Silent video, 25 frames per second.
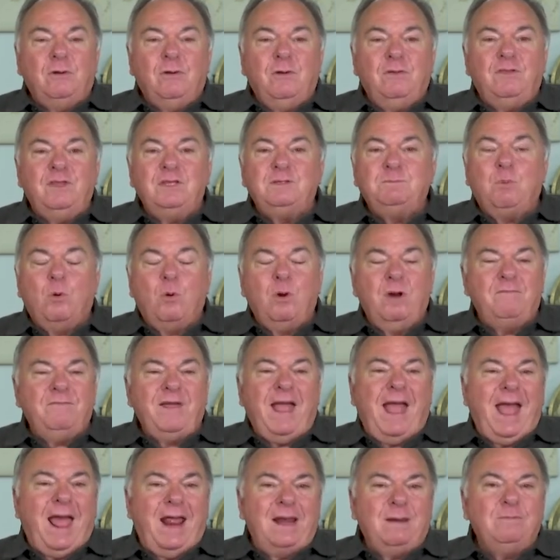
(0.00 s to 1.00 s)
earth is born
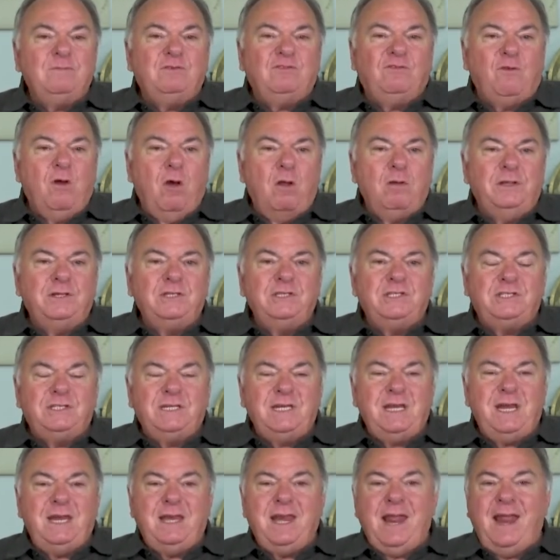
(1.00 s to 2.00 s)
of Adam's fallen
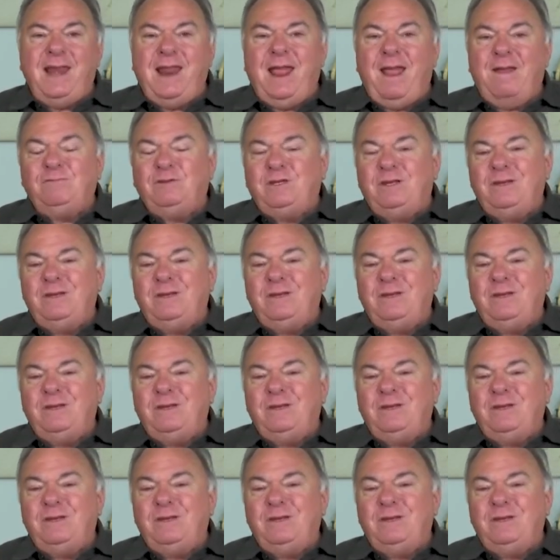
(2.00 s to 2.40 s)
seed and have